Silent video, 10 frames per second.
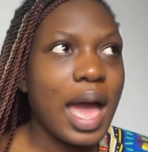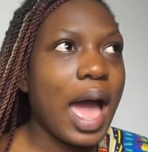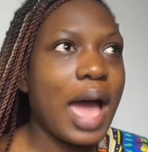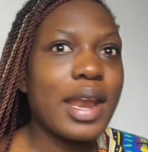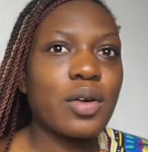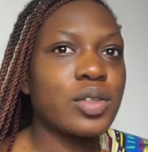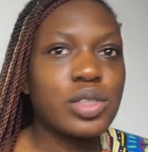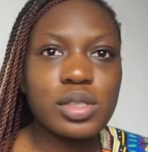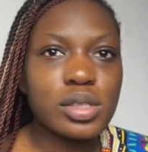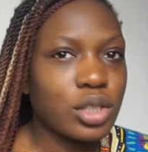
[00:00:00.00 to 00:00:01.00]
and I was
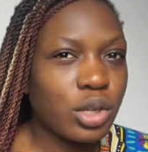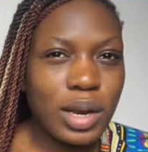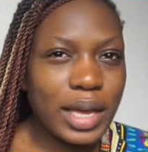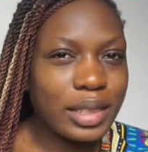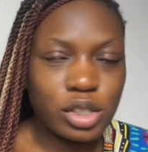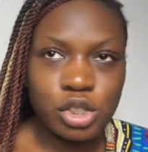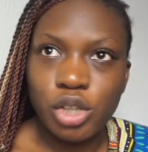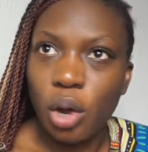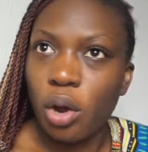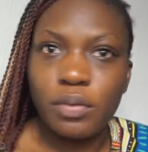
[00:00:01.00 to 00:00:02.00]
just, like the
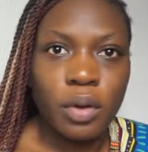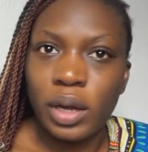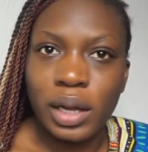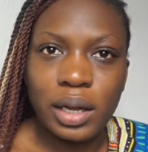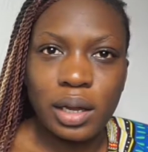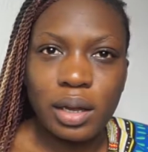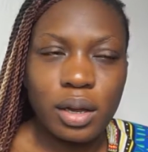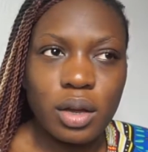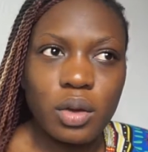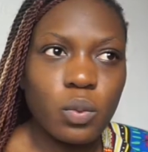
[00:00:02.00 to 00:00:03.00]
shock of, okay,
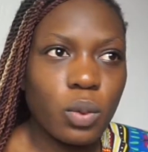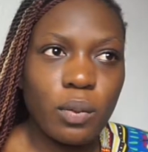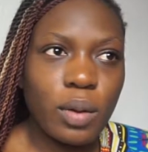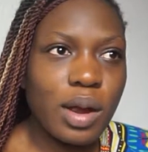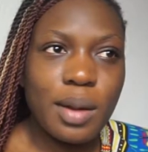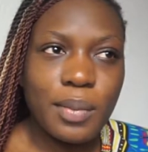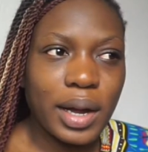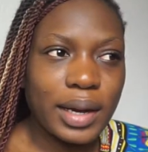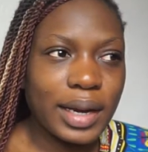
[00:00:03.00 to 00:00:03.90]
where am I?